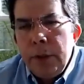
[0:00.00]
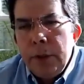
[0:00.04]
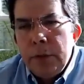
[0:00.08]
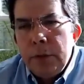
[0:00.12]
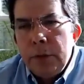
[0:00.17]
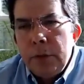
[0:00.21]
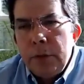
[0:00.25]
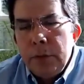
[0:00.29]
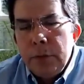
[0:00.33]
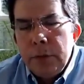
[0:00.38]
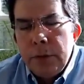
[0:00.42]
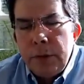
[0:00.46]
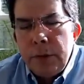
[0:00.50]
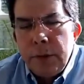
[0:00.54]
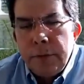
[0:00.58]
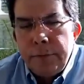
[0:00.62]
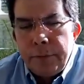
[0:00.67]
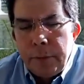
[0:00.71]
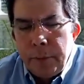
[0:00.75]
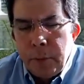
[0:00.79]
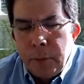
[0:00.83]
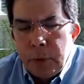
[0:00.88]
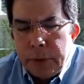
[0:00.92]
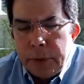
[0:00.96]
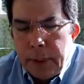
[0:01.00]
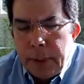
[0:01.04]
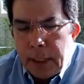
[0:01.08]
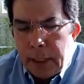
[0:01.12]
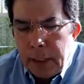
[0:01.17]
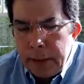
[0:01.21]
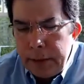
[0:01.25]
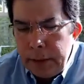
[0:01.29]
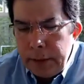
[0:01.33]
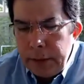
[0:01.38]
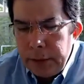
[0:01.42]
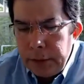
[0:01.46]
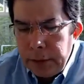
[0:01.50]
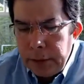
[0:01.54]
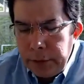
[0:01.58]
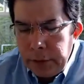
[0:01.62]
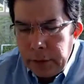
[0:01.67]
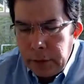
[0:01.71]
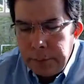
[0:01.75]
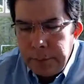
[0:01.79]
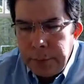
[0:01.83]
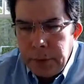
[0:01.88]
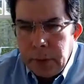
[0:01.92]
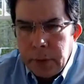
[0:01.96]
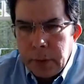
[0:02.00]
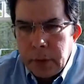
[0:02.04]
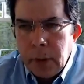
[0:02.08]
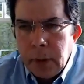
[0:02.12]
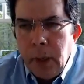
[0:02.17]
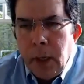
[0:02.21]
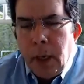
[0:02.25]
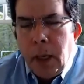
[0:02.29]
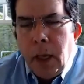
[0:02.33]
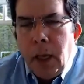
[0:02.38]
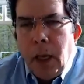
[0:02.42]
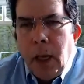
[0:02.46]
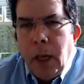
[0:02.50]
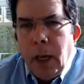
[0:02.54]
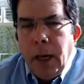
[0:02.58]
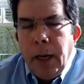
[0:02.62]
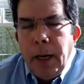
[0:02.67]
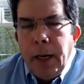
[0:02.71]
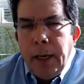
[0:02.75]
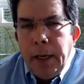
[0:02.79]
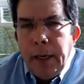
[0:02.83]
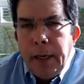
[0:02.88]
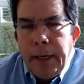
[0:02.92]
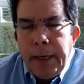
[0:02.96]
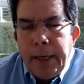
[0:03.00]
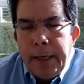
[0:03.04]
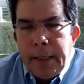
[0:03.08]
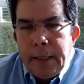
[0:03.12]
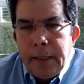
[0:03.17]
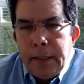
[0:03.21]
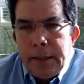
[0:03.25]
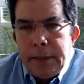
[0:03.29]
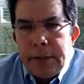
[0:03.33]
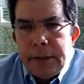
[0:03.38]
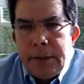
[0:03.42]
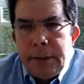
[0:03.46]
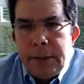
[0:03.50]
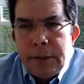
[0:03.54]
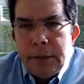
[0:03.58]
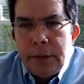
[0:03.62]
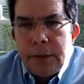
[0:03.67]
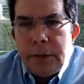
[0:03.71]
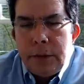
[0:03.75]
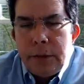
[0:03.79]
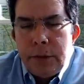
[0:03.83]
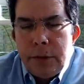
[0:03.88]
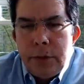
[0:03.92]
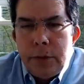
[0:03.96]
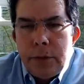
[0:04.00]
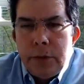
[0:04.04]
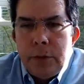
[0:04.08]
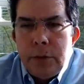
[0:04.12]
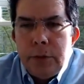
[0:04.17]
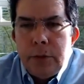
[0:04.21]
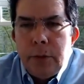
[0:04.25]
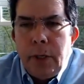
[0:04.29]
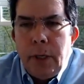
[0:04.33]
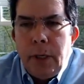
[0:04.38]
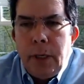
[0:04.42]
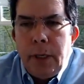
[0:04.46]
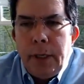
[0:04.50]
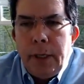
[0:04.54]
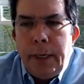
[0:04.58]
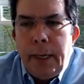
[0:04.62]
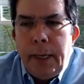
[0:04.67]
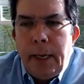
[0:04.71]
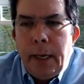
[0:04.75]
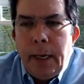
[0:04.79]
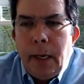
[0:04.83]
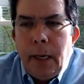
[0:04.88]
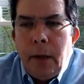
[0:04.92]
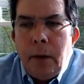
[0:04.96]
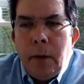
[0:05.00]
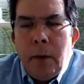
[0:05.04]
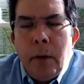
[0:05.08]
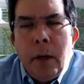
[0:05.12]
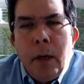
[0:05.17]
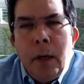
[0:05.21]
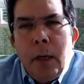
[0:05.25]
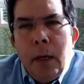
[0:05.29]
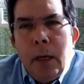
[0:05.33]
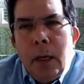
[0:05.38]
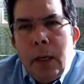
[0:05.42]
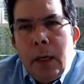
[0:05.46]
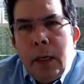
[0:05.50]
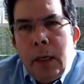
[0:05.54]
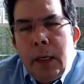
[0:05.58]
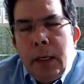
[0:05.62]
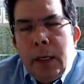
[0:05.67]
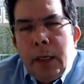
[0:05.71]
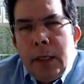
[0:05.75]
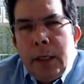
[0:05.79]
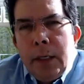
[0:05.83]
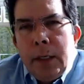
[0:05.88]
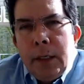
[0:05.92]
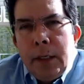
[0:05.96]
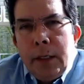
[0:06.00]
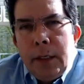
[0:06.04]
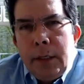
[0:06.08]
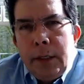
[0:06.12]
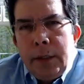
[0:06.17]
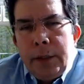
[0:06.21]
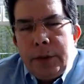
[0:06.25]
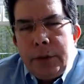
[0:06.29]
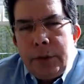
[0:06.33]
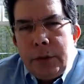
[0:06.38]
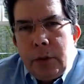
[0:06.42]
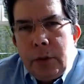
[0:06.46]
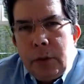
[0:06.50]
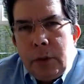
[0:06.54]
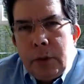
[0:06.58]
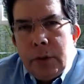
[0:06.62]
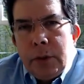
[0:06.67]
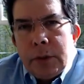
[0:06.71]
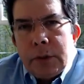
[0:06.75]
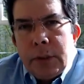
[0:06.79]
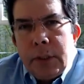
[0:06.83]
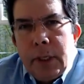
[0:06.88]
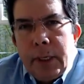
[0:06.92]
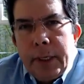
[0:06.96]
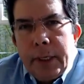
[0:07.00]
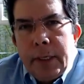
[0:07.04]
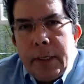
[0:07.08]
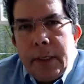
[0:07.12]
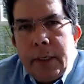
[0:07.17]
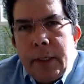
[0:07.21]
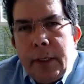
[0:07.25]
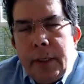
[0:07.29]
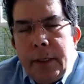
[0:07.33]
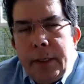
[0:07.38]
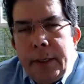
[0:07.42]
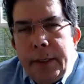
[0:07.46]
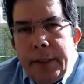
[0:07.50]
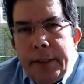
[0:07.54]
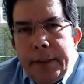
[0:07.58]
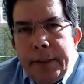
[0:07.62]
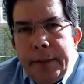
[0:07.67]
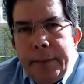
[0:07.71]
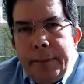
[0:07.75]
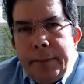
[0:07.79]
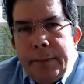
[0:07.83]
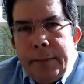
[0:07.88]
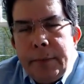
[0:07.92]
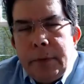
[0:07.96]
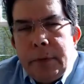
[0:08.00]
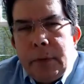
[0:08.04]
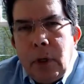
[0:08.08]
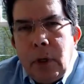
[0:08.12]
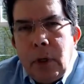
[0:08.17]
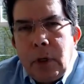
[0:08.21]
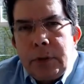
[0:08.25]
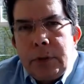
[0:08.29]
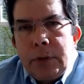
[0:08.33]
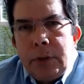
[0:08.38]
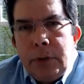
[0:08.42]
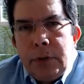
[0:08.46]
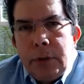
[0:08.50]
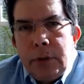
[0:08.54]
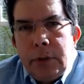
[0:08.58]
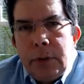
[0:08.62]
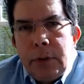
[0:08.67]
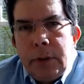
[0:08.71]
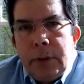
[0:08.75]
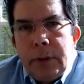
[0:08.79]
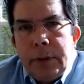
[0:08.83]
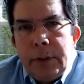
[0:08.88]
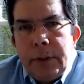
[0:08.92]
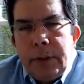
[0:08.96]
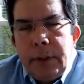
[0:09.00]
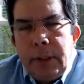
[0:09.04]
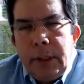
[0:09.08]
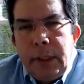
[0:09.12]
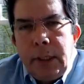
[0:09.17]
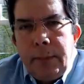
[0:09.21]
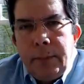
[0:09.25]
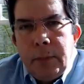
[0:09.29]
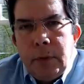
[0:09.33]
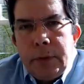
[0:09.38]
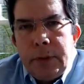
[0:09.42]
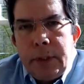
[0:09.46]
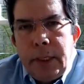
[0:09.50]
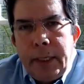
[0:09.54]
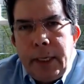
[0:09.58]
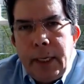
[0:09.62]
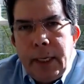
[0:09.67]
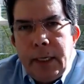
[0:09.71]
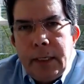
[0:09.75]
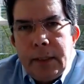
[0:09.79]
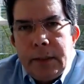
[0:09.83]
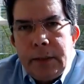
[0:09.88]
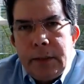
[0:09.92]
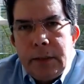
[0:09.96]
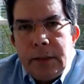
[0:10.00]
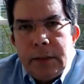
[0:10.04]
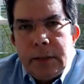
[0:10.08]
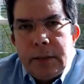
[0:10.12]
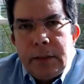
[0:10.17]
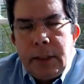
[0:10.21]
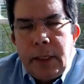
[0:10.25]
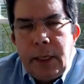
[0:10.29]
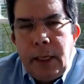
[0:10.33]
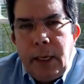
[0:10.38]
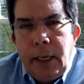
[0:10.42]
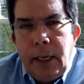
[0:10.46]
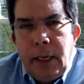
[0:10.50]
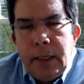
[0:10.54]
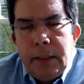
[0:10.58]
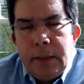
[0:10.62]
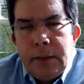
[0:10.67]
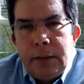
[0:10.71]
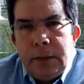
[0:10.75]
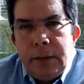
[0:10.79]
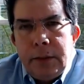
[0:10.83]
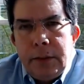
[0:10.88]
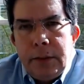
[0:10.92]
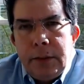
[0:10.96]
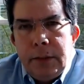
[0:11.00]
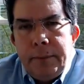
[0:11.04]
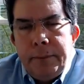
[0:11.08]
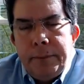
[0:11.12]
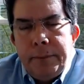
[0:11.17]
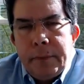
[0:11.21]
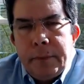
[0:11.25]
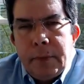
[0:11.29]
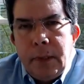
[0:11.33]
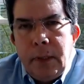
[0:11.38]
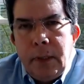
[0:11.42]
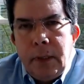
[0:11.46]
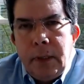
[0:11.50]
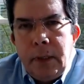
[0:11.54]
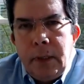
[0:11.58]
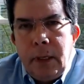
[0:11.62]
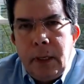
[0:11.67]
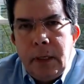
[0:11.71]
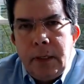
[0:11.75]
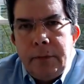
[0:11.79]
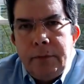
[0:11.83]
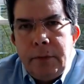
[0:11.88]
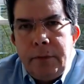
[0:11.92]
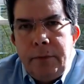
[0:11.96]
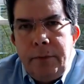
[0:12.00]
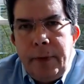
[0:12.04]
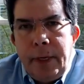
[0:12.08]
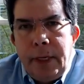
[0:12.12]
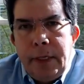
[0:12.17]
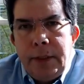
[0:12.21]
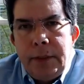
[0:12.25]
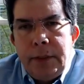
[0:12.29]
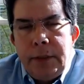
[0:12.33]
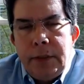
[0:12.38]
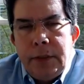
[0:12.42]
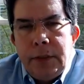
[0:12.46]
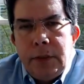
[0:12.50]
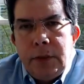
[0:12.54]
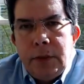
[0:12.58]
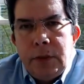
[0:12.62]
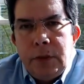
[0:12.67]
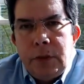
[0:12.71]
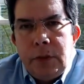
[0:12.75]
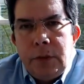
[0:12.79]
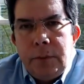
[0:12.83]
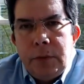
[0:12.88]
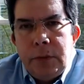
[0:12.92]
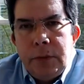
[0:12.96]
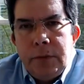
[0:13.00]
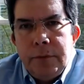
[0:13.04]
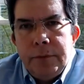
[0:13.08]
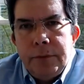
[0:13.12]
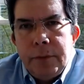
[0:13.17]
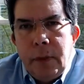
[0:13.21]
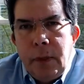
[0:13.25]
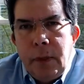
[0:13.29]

through the different modalities in your book and listening to you now, it sure looks like nocturnal hemodialysis has a lot of advantages in terms of